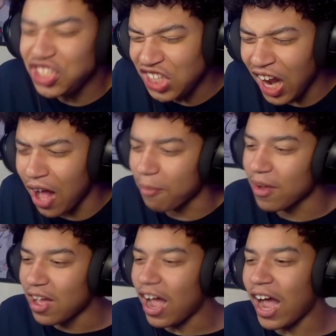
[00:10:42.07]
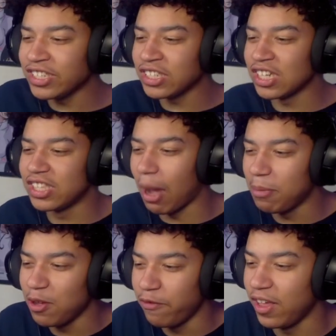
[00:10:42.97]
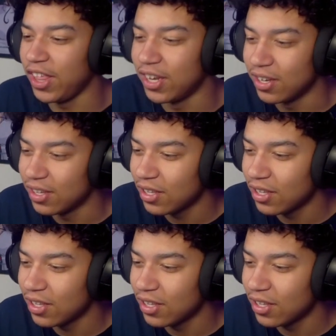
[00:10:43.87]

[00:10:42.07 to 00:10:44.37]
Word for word: Shut up! Aizen's a W villain.